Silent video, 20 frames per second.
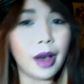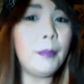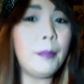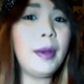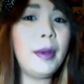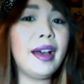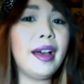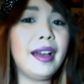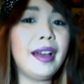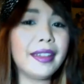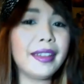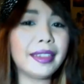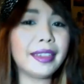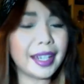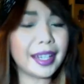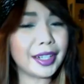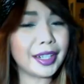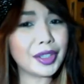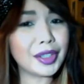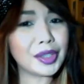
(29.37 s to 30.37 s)
But
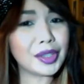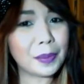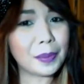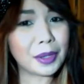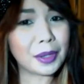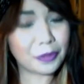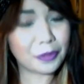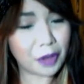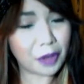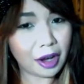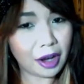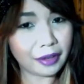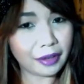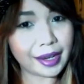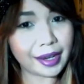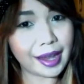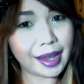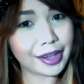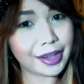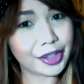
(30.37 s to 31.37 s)
thank you so much for all
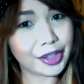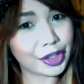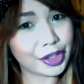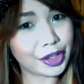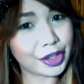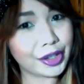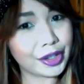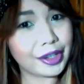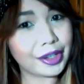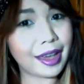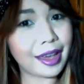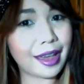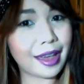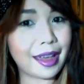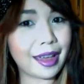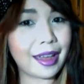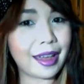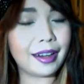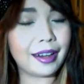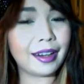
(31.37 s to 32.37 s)
that entered,
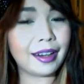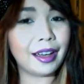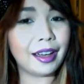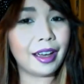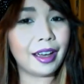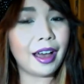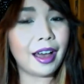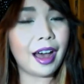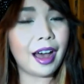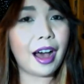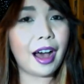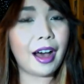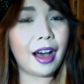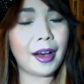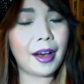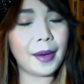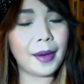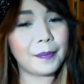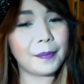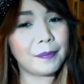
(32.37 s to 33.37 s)

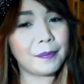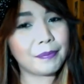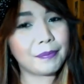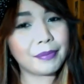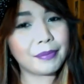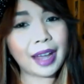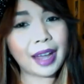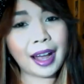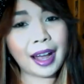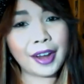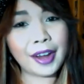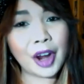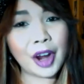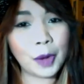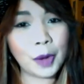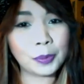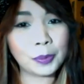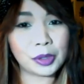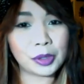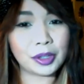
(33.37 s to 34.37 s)
and I
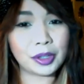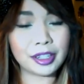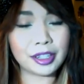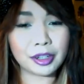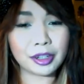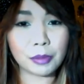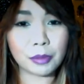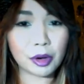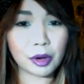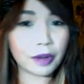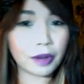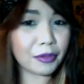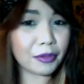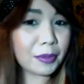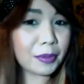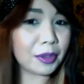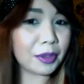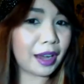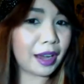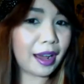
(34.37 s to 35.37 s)
hope to hear more from
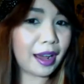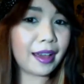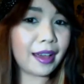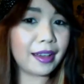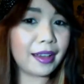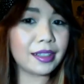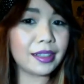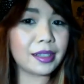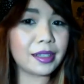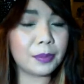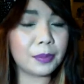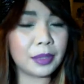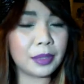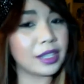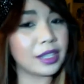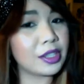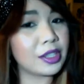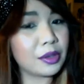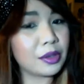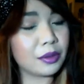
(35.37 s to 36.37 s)
you guys.
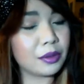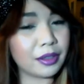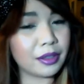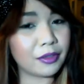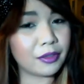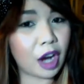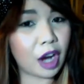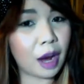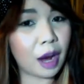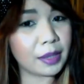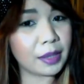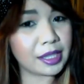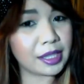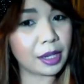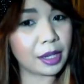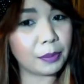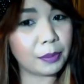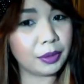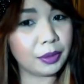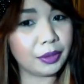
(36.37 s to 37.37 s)
Please do leave comments
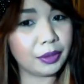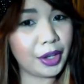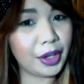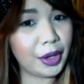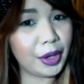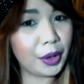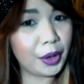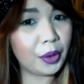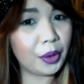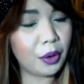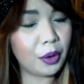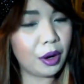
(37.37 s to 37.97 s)
down below.